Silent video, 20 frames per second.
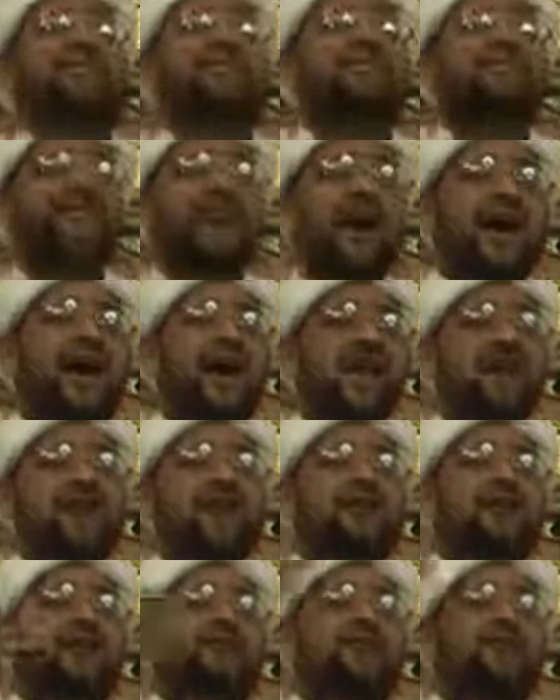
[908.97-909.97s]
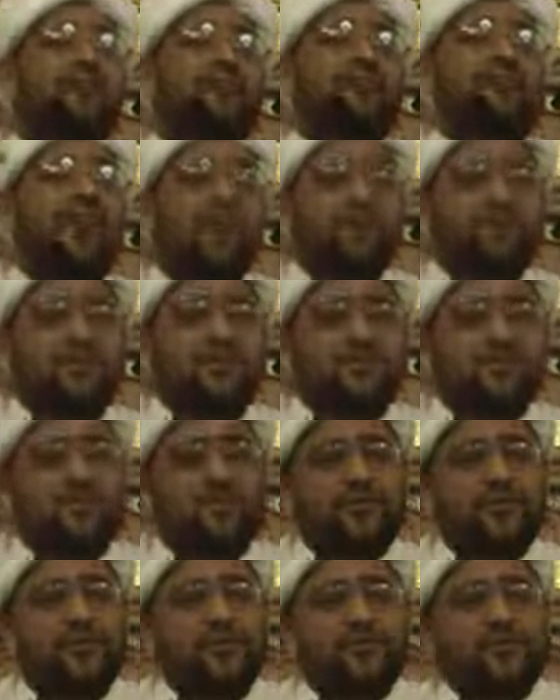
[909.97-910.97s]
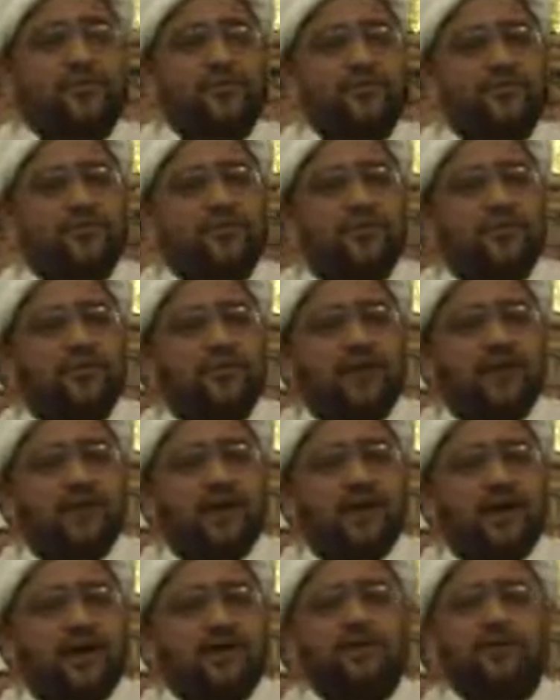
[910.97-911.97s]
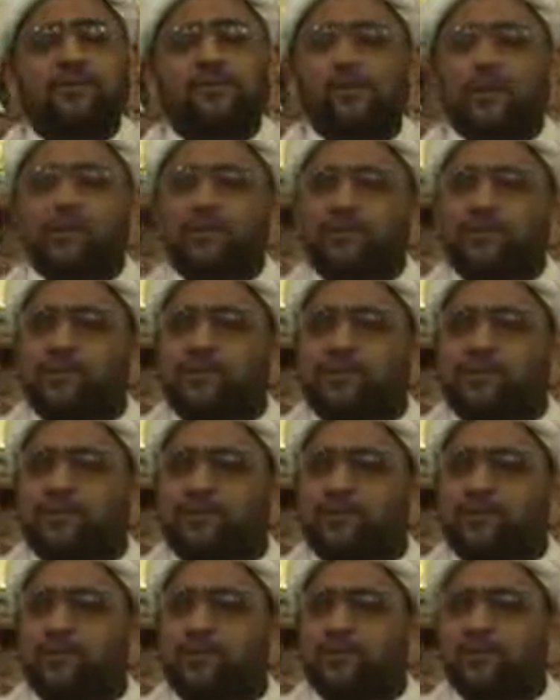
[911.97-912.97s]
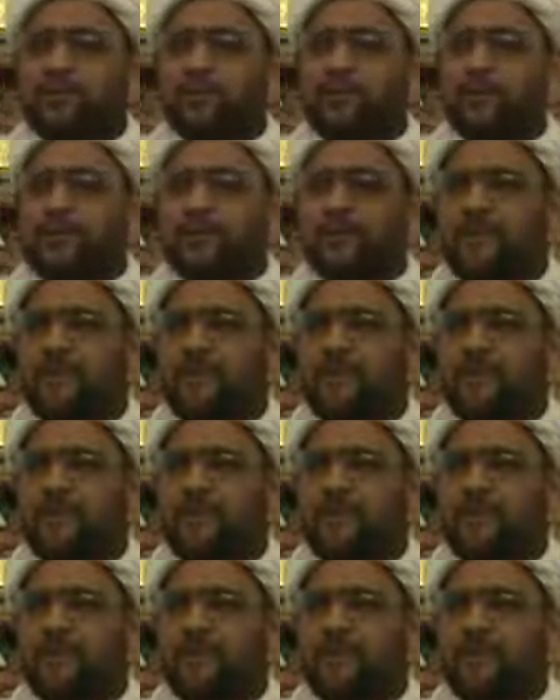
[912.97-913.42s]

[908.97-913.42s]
he's dying out of compassion for you, out of love for you.